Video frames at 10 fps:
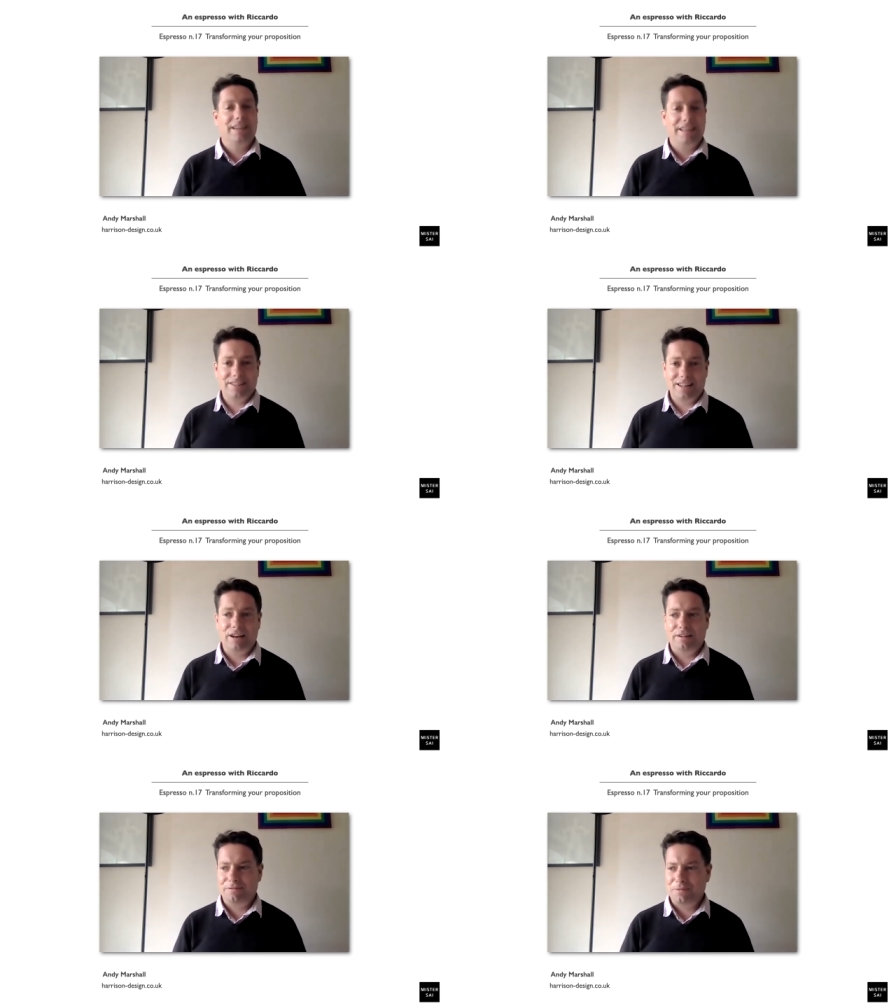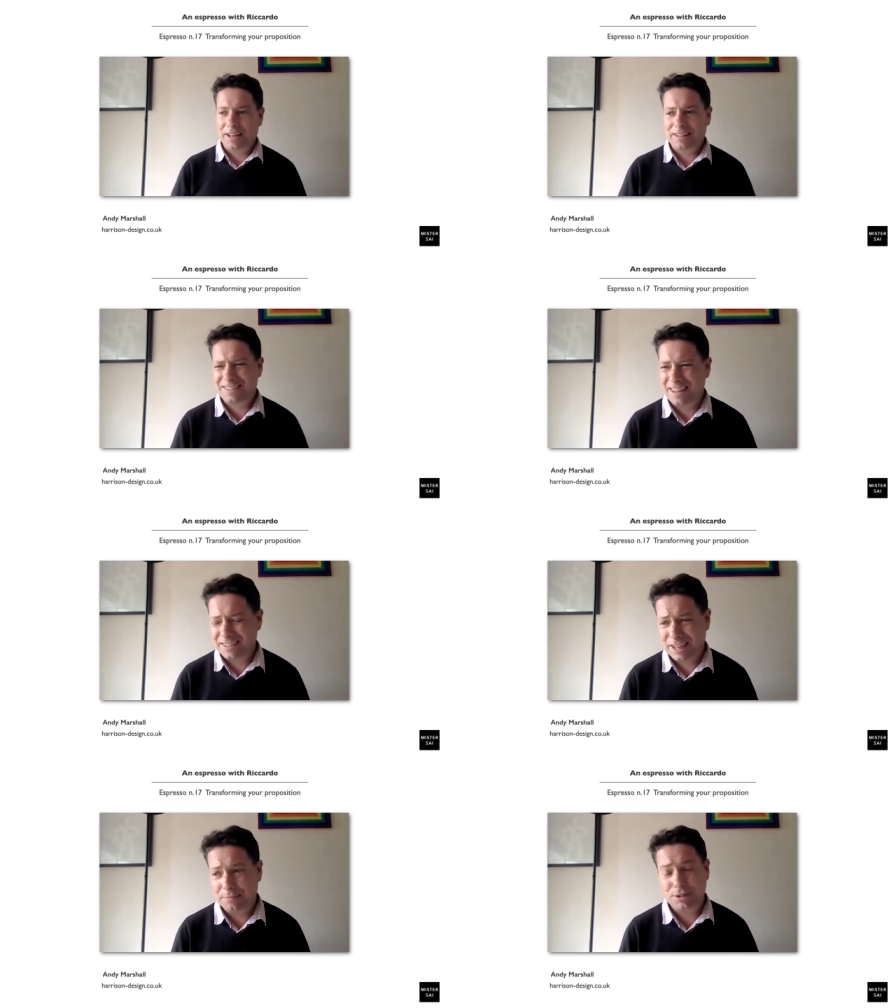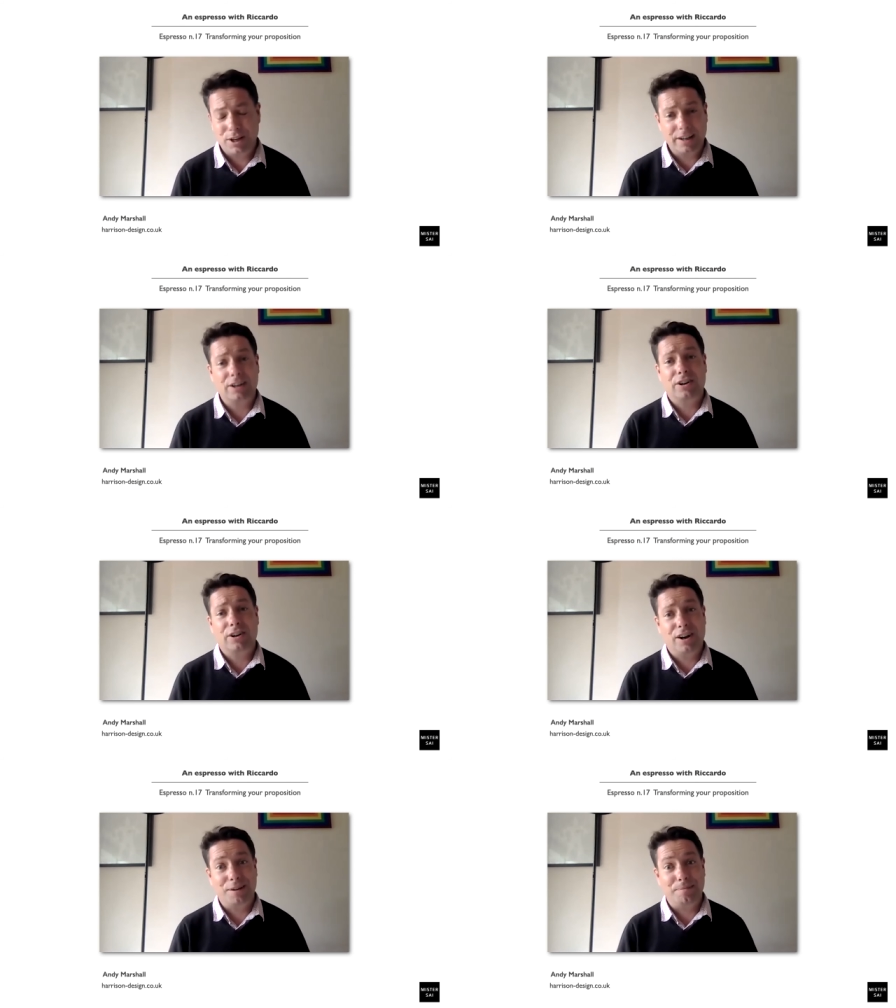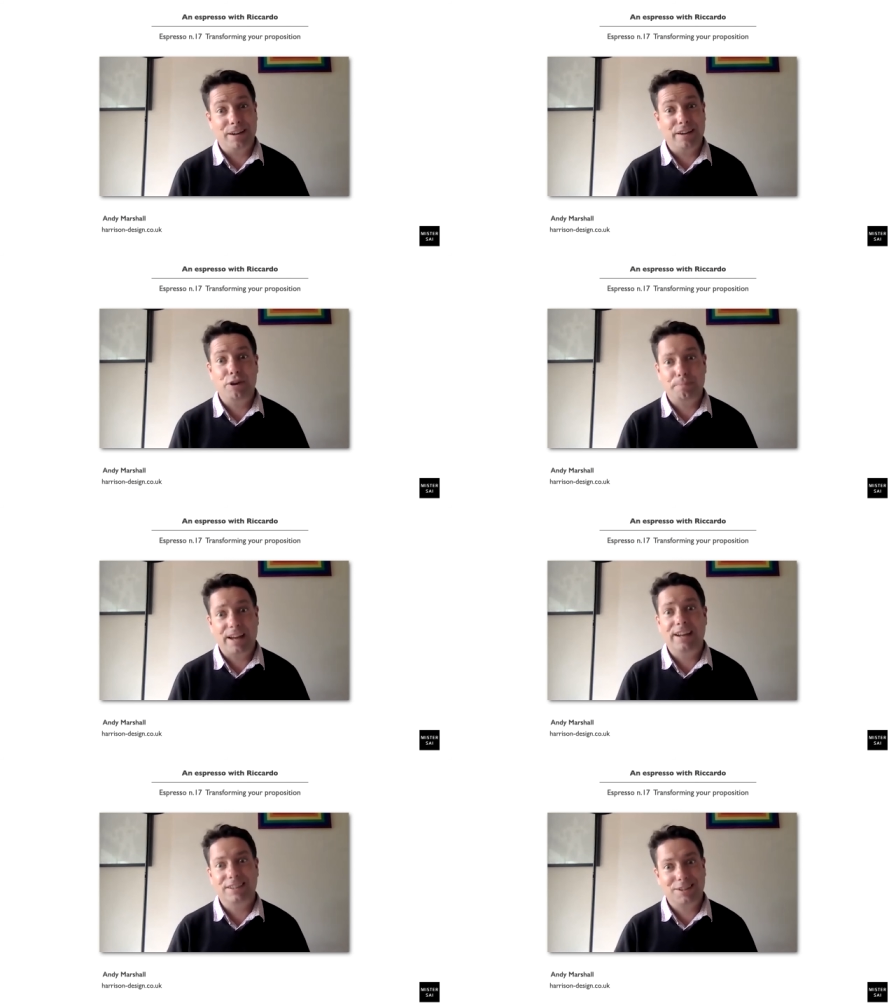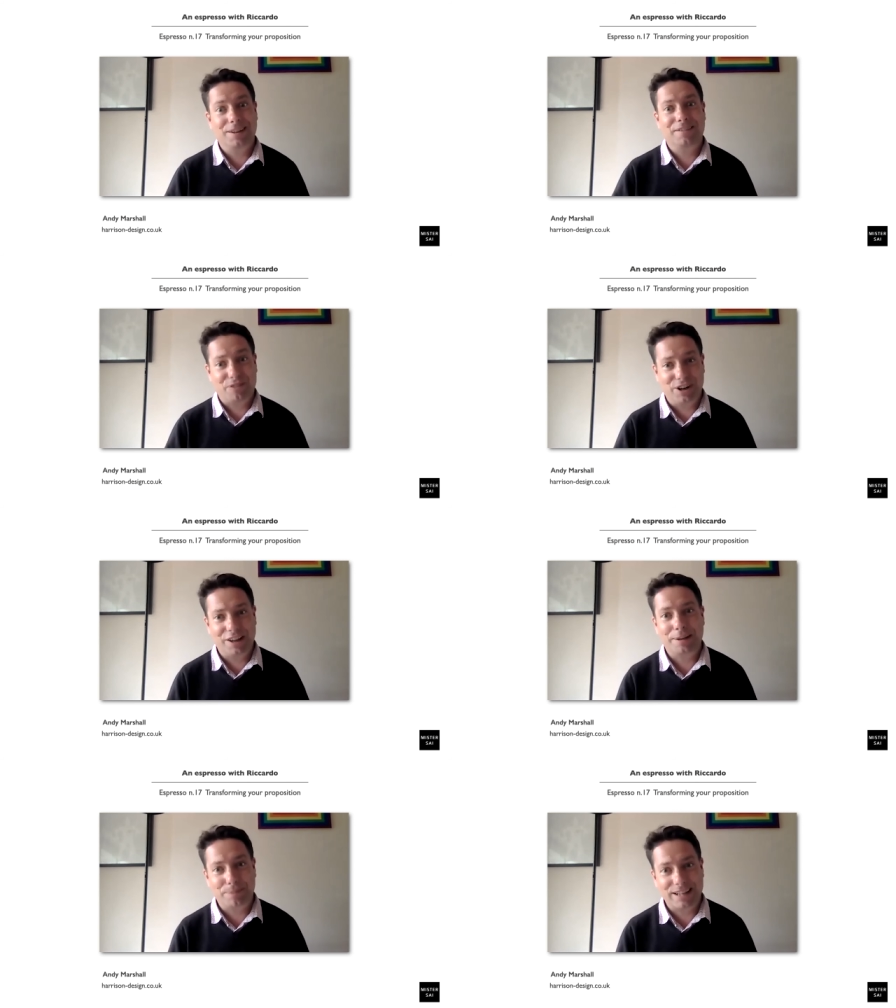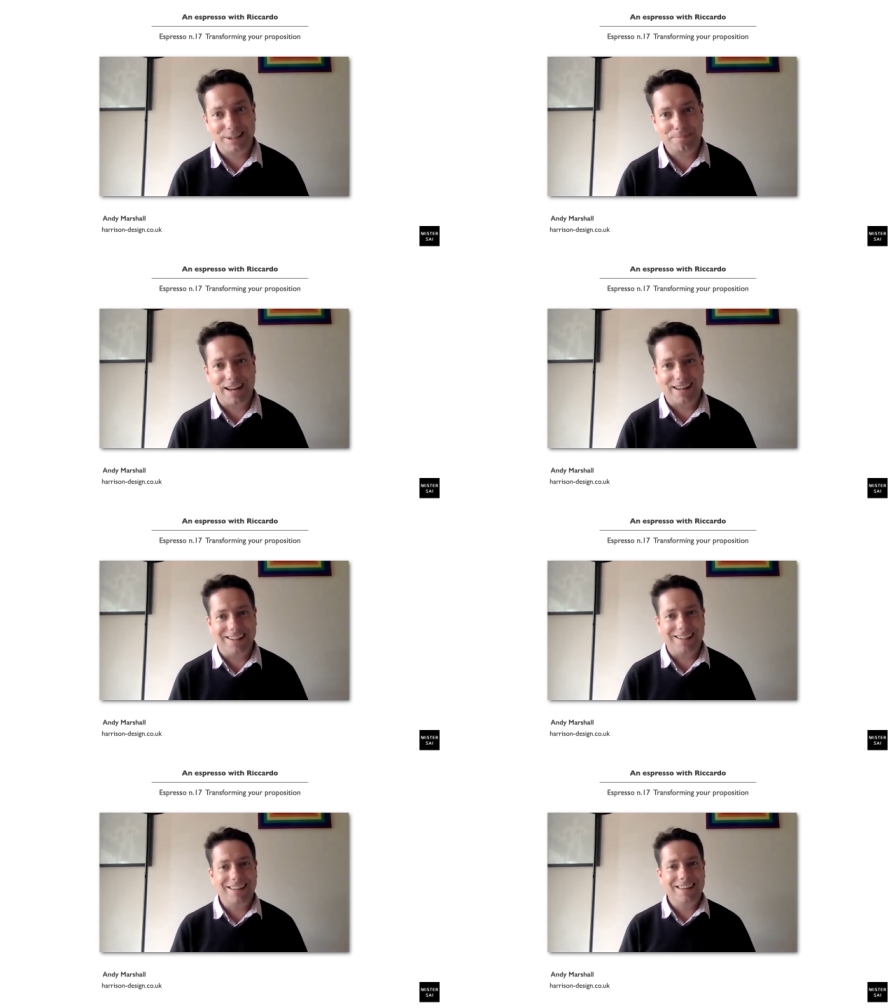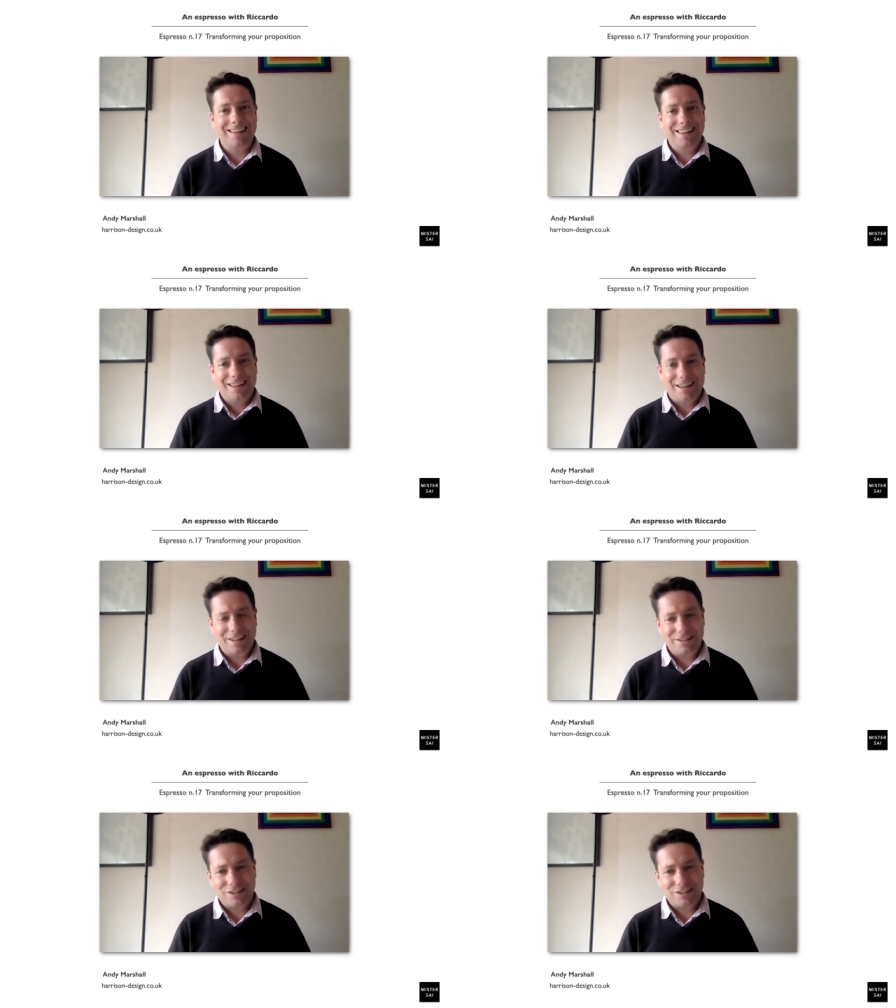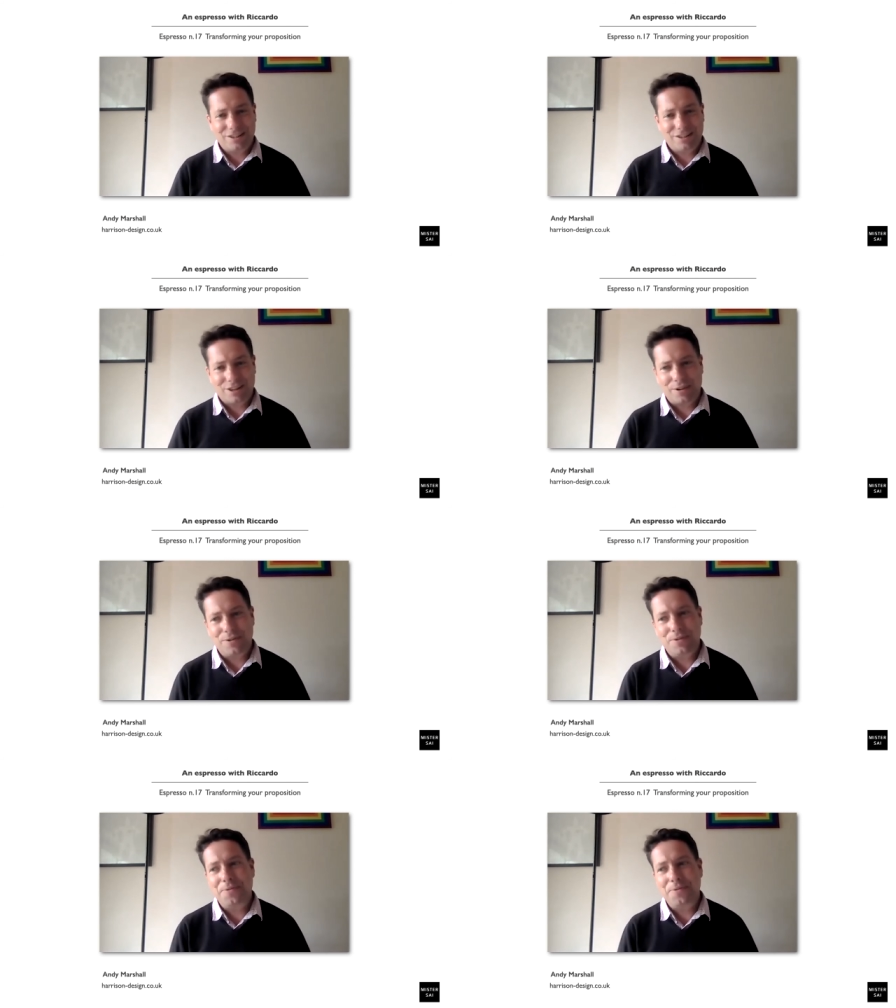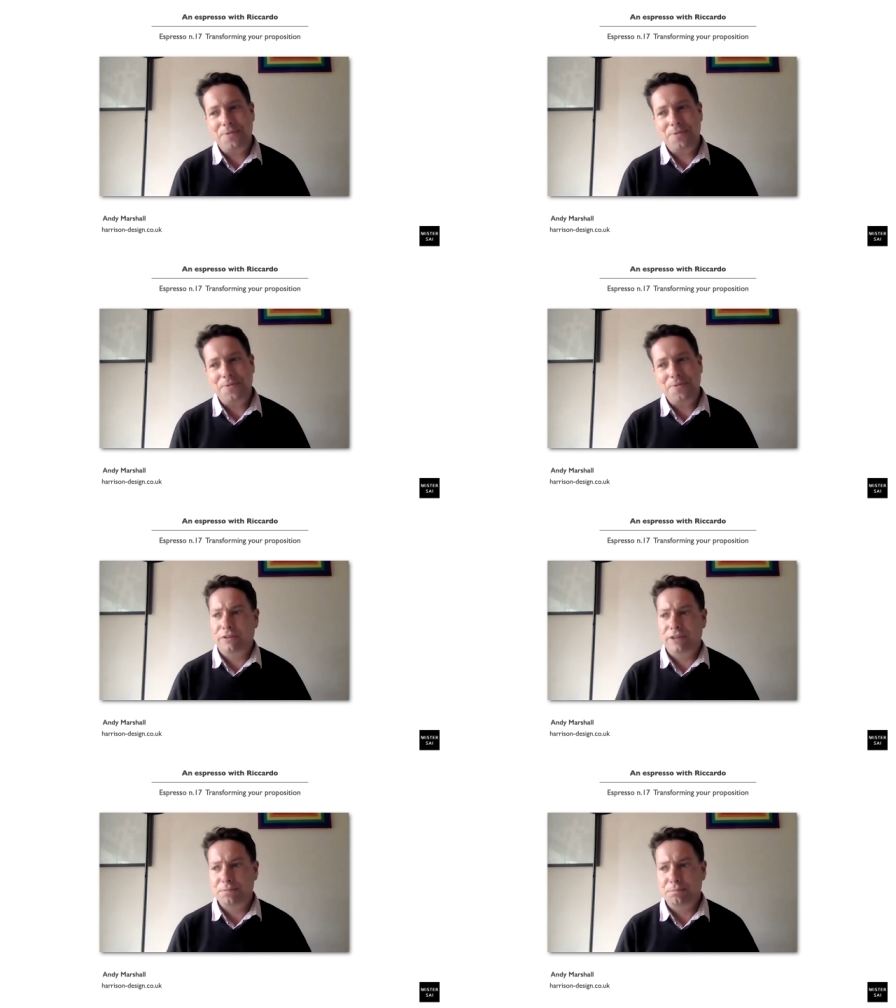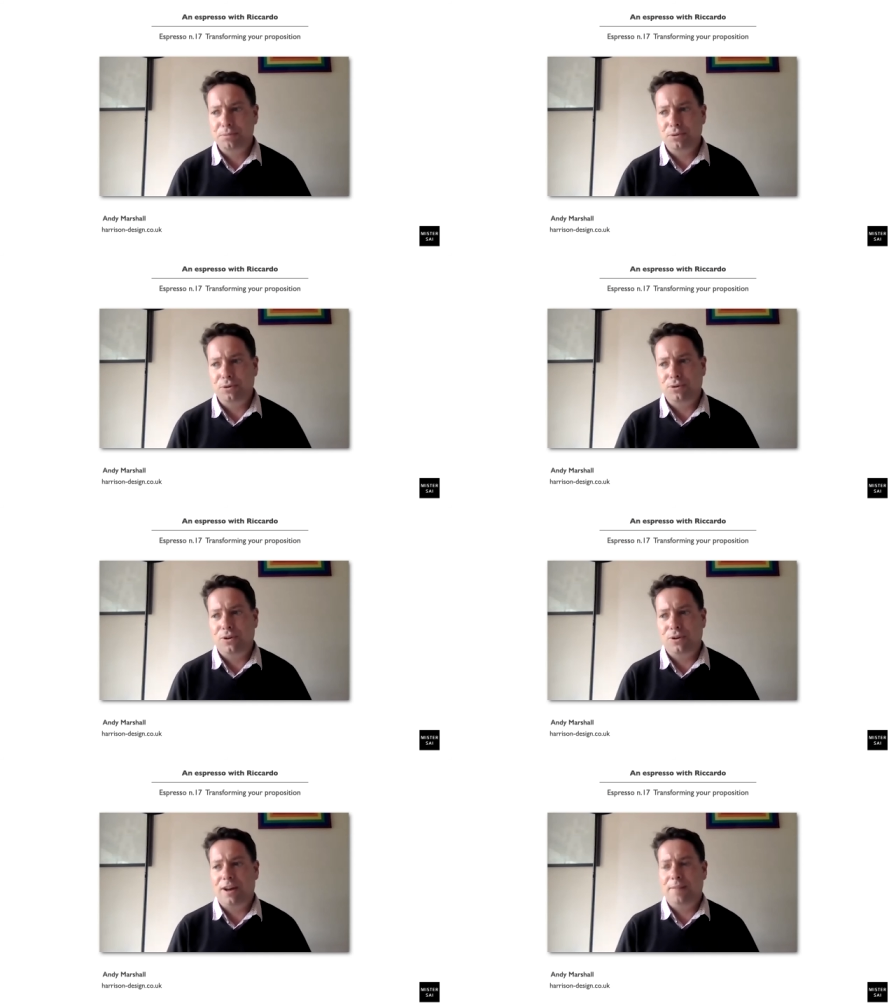instead of, it seems like a crime if you're paying for another plastic bag. So I think there is more